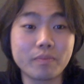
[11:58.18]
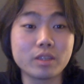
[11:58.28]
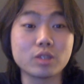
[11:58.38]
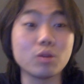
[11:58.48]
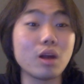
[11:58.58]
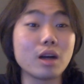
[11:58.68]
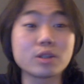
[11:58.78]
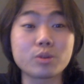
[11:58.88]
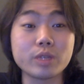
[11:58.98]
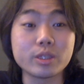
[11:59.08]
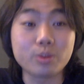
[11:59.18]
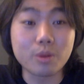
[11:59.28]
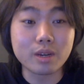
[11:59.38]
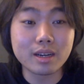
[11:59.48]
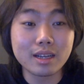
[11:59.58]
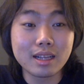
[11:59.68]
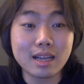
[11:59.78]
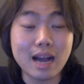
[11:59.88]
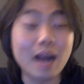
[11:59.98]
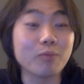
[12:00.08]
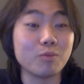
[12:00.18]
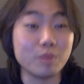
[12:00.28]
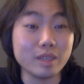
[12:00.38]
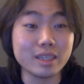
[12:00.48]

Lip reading: So long story short, I really